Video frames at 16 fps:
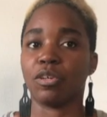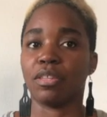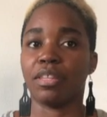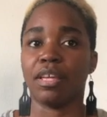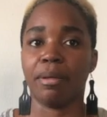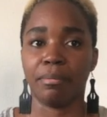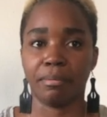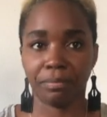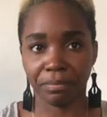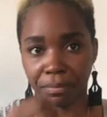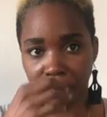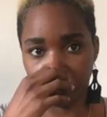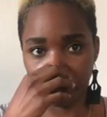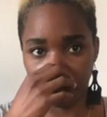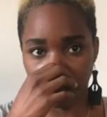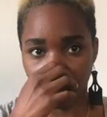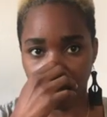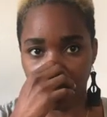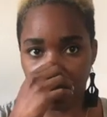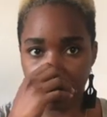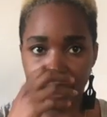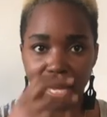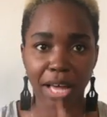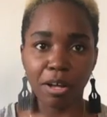on them.
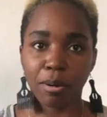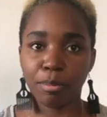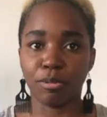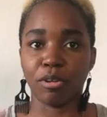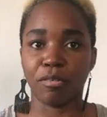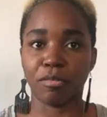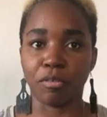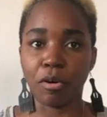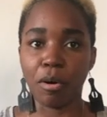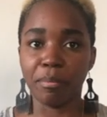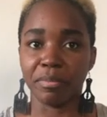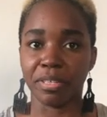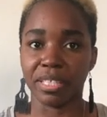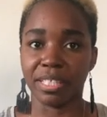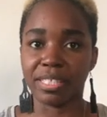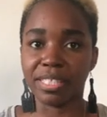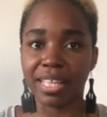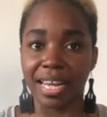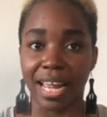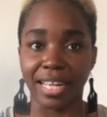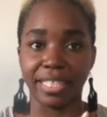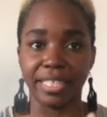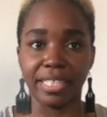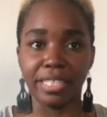Here are a couple of companies that
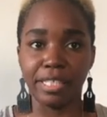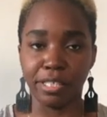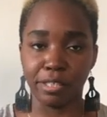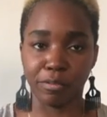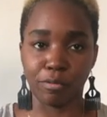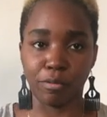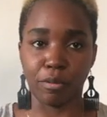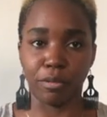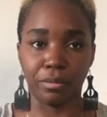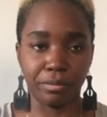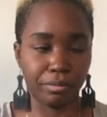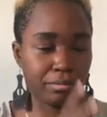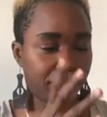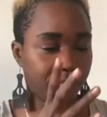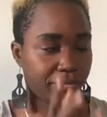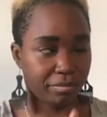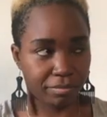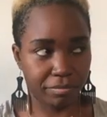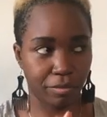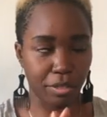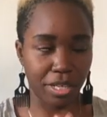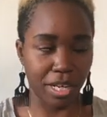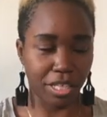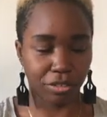I did this for.
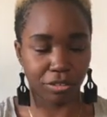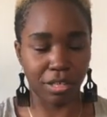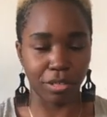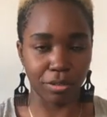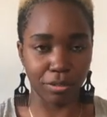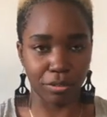For Natural